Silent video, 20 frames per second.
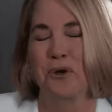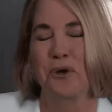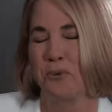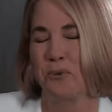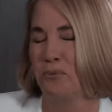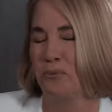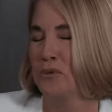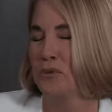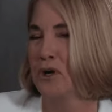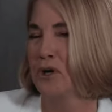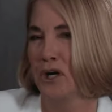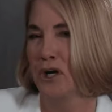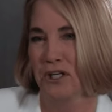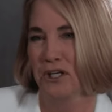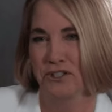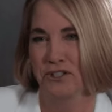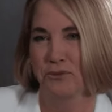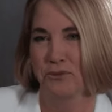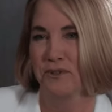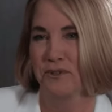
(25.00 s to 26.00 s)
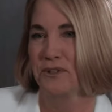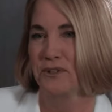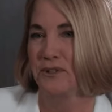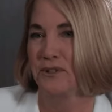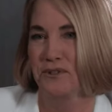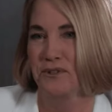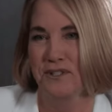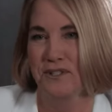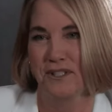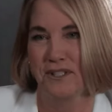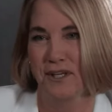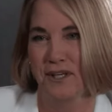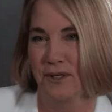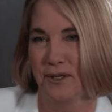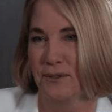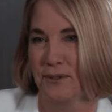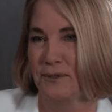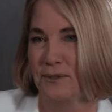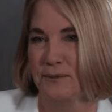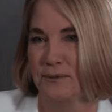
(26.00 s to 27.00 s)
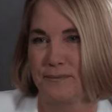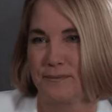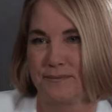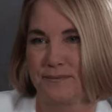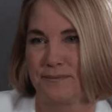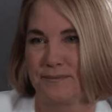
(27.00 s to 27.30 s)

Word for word: about Austin's death, but it seems that one of